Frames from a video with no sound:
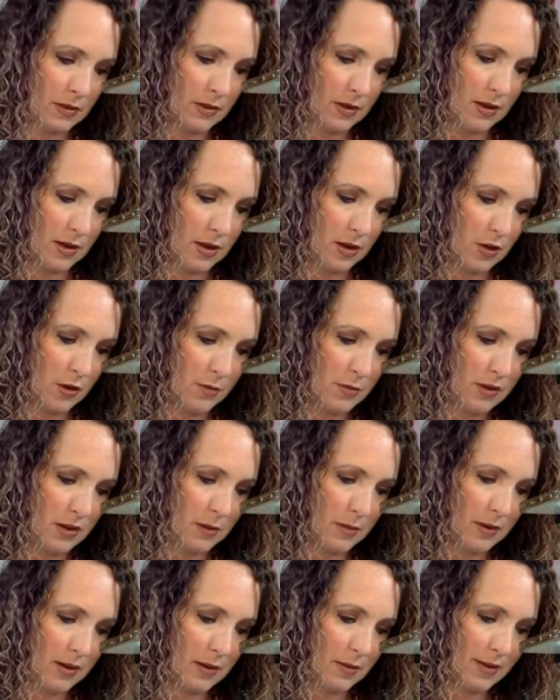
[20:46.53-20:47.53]
I'm
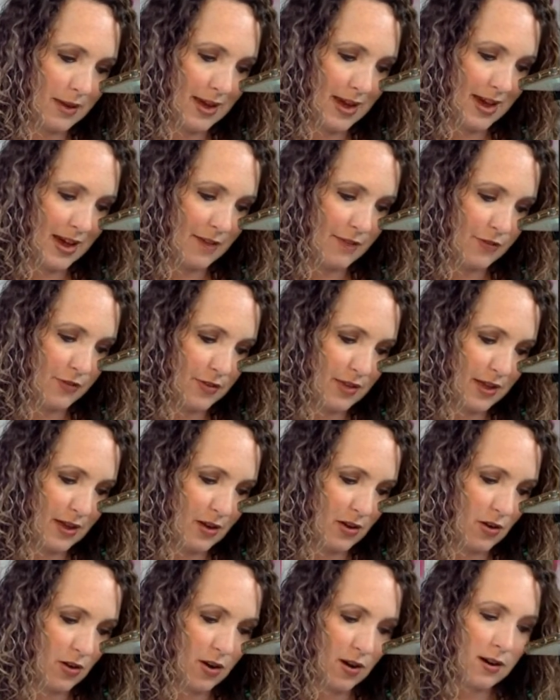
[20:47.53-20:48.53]
coming up high for that
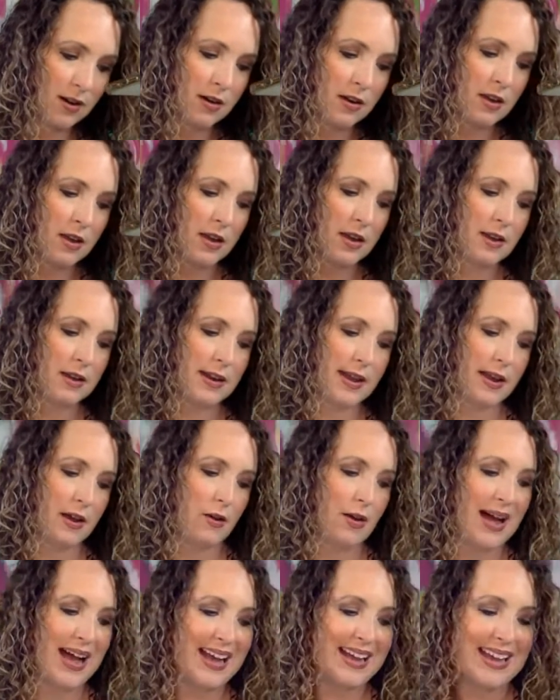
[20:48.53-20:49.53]
R.
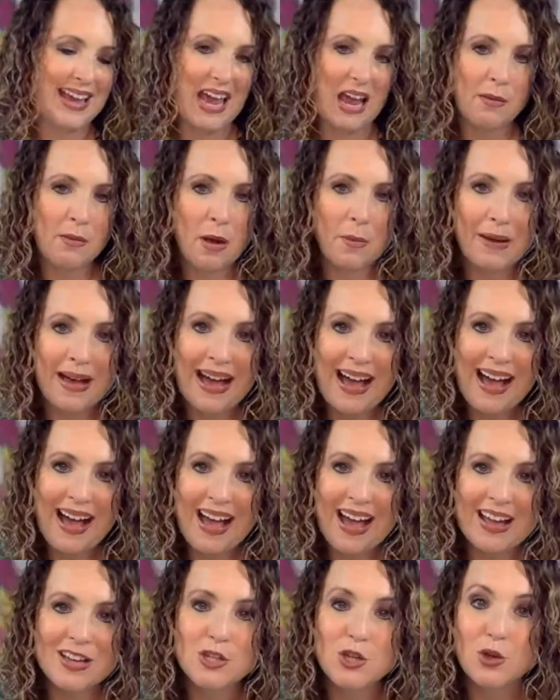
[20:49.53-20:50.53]
Now, I came up
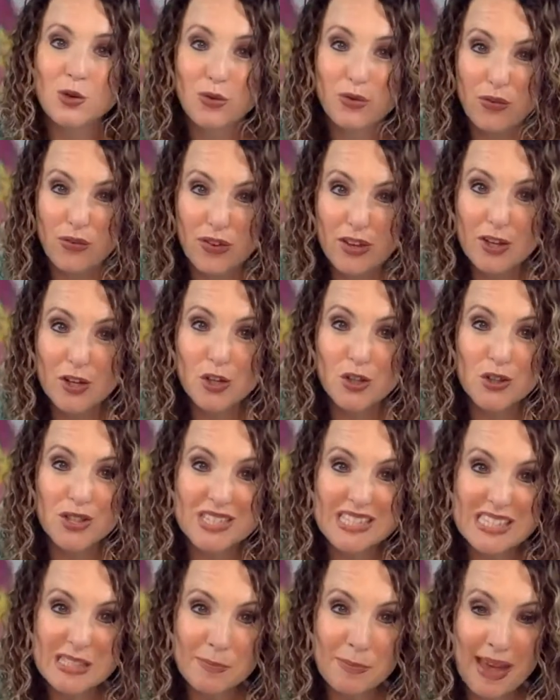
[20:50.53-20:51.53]
high to fill
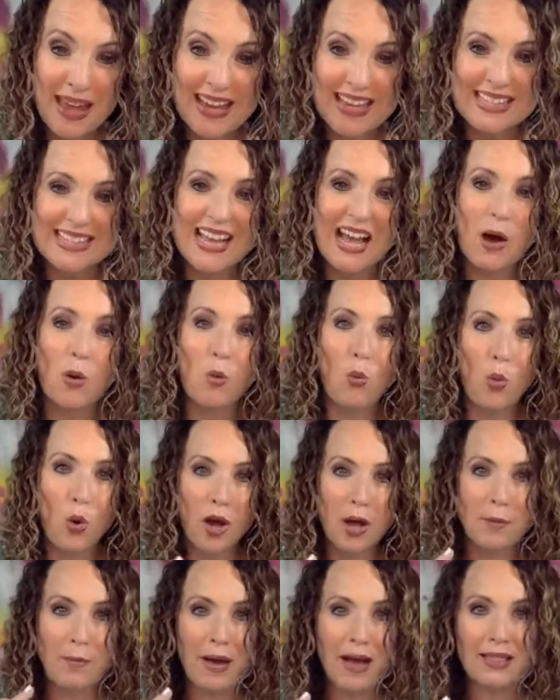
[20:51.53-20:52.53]
the space. I
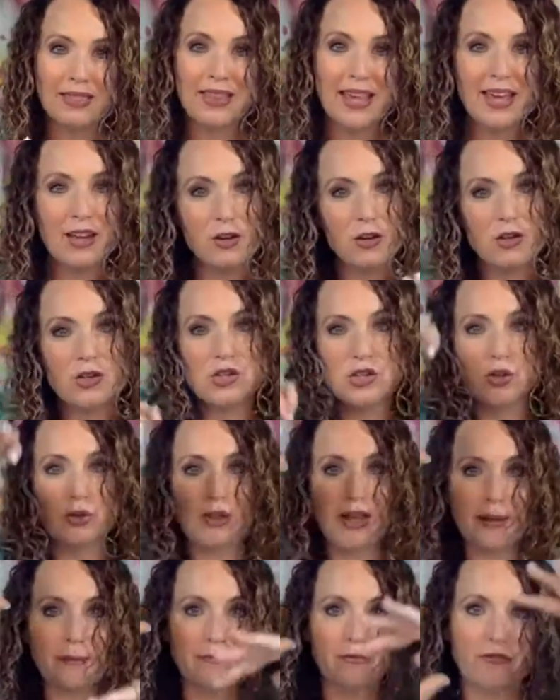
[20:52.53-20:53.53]
want my letters to
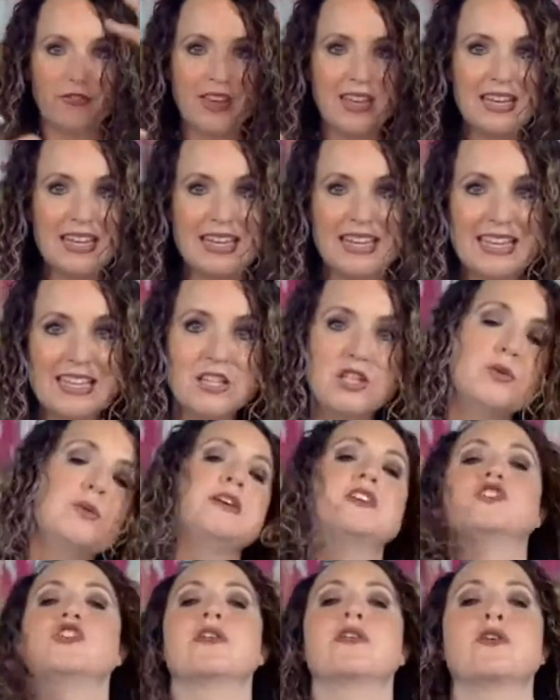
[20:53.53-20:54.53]
like fit into
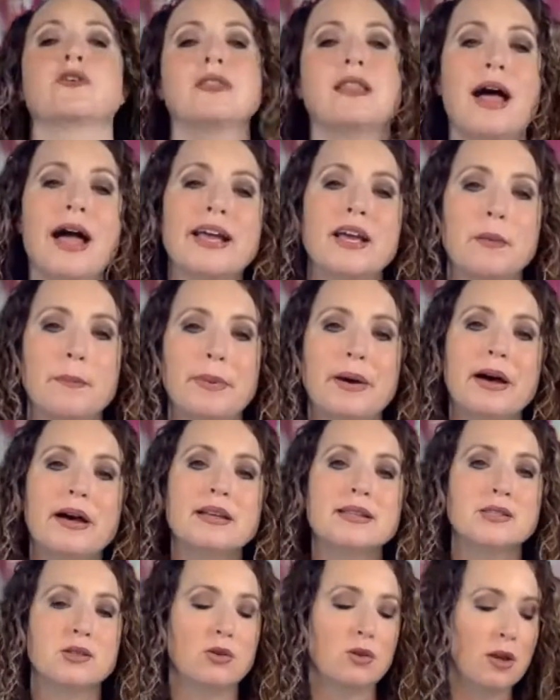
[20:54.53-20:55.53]
each other like a
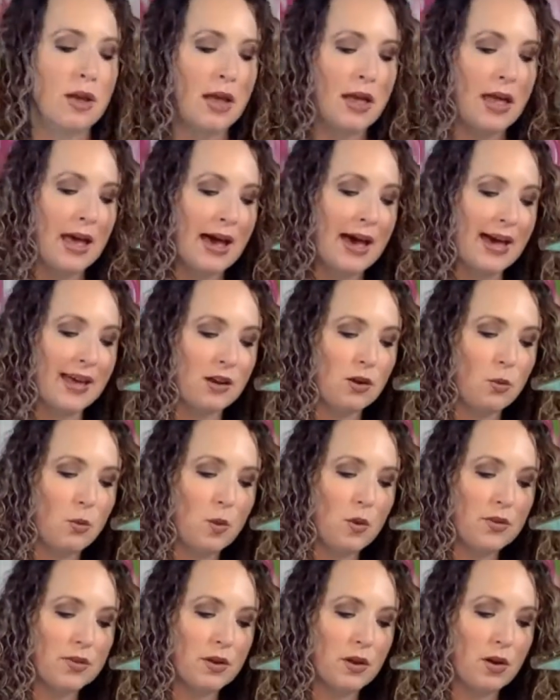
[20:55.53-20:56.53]
puzzle. I don't
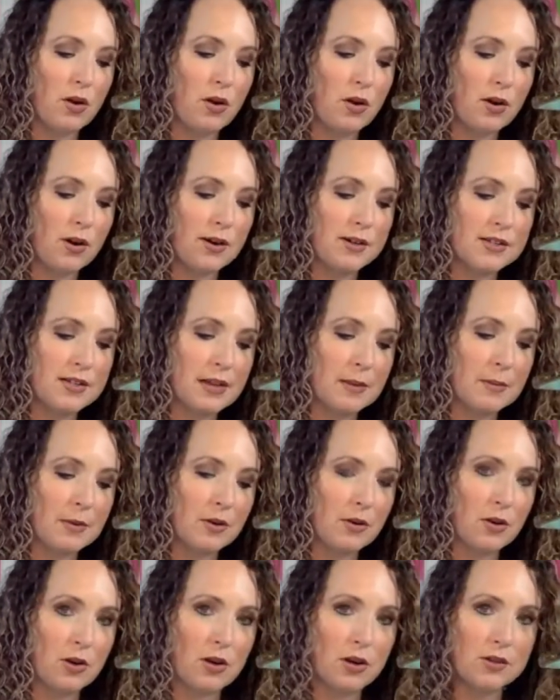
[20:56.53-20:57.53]
want the R to come
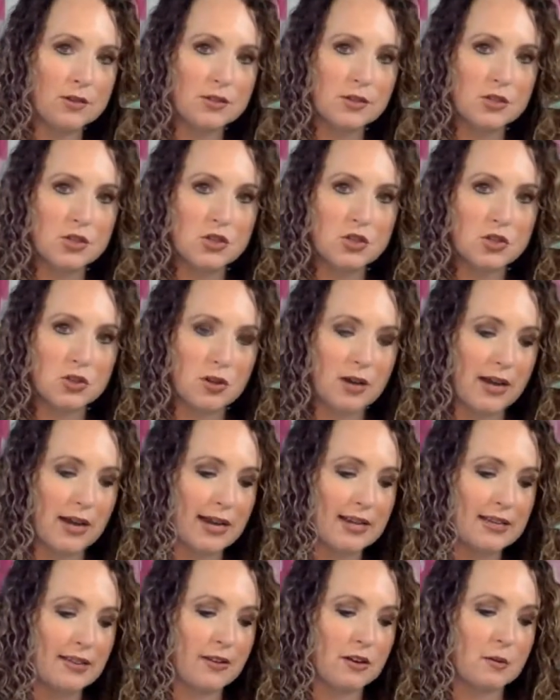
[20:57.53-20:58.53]
across
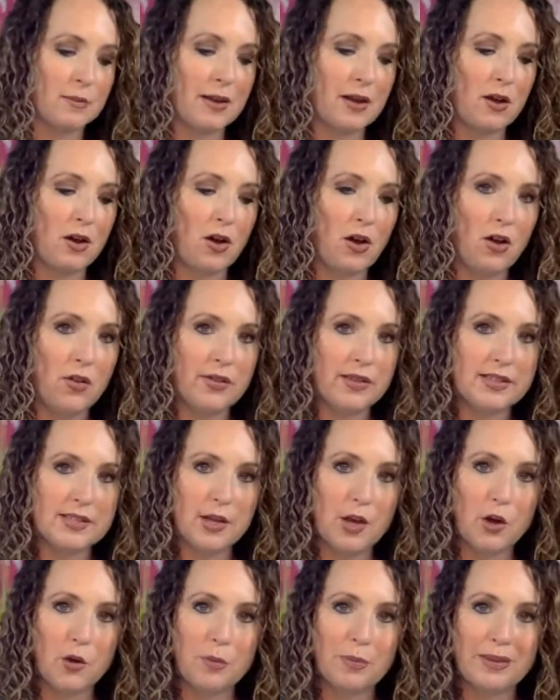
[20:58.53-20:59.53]
straight and there to be all this
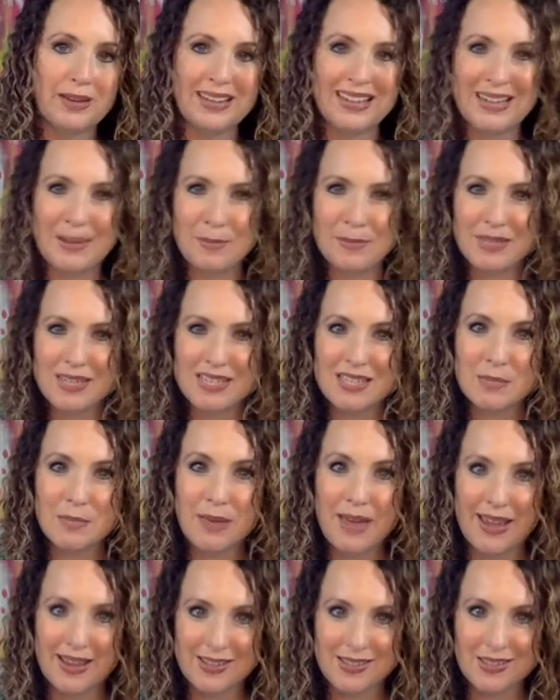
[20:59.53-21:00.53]
open, empty
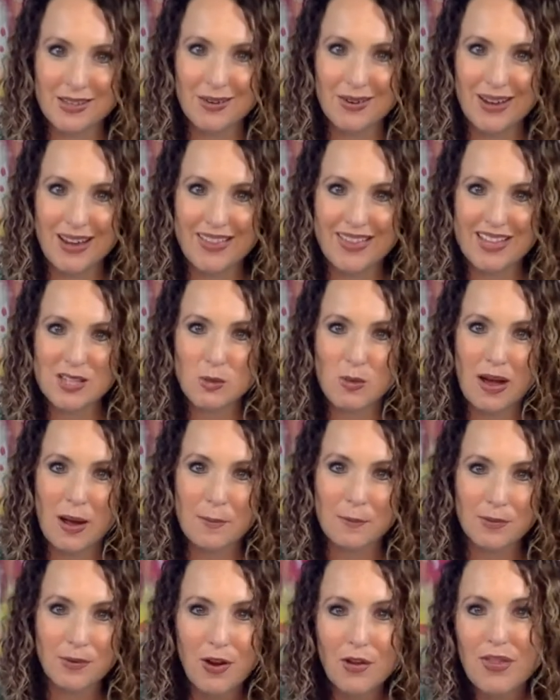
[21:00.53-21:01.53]
space. Okay, that's why
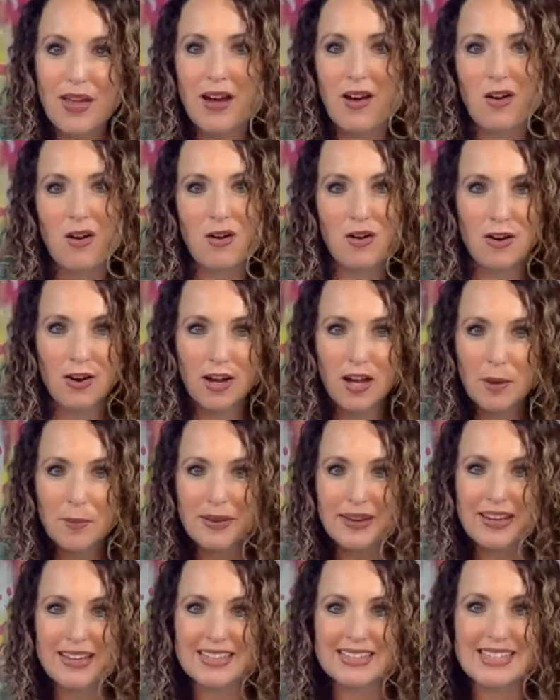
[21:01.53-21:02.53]
I brought that R up
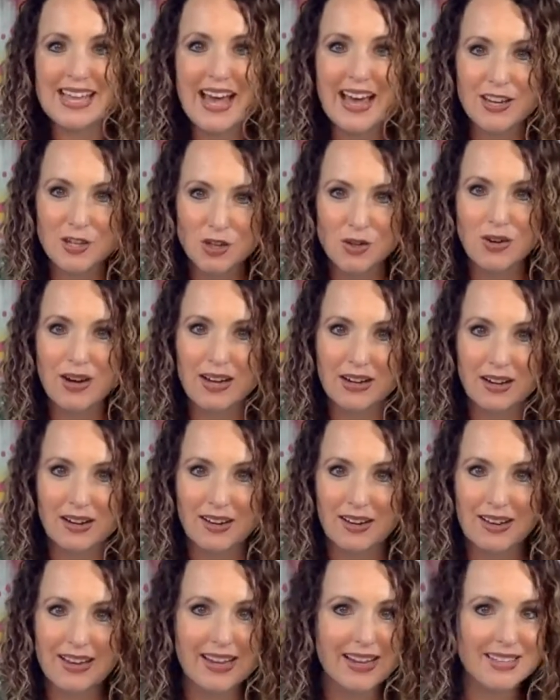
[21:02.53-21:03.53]
and exaggerated
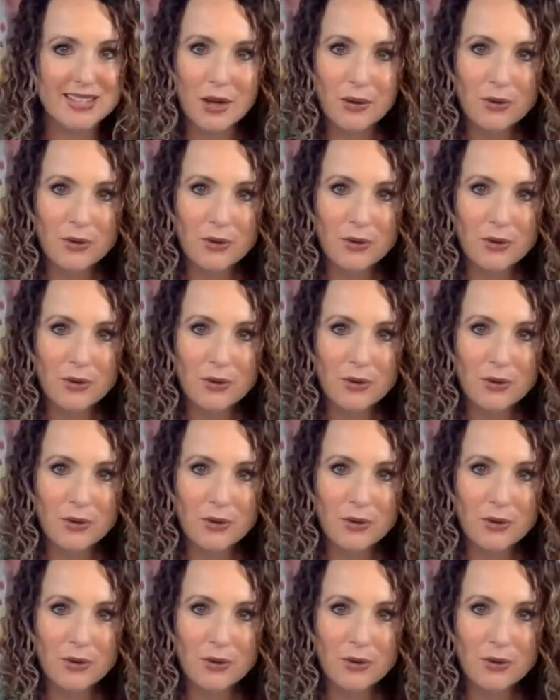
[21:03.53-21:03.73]
it. It's